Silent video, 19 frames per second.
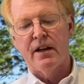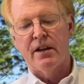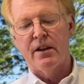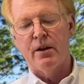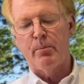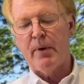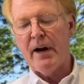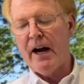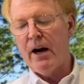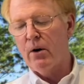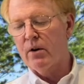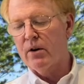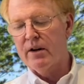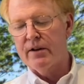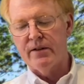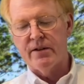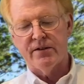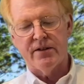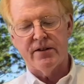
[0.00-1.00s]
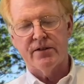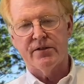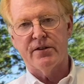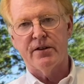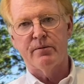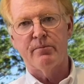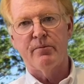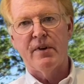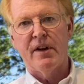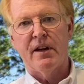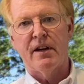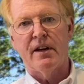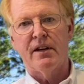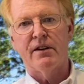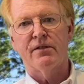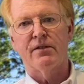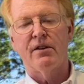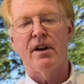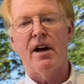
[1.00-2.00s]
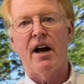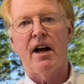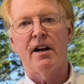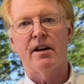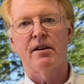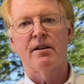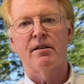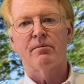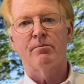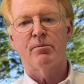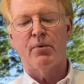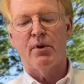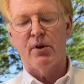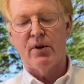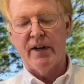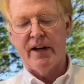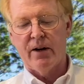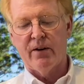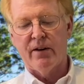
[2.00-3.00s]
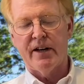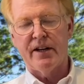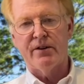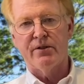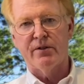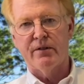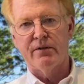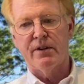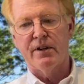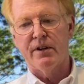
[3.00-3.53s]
The power in the system is non-polarity driven.